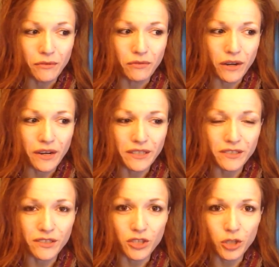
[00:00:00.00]

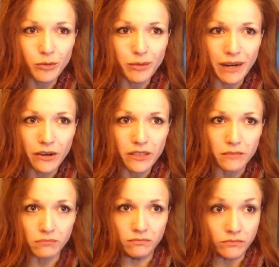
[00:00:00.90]
Various superpowers,
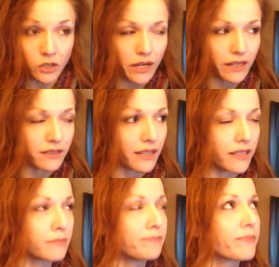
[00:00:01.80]
United
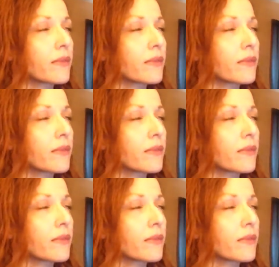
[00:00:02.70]
States,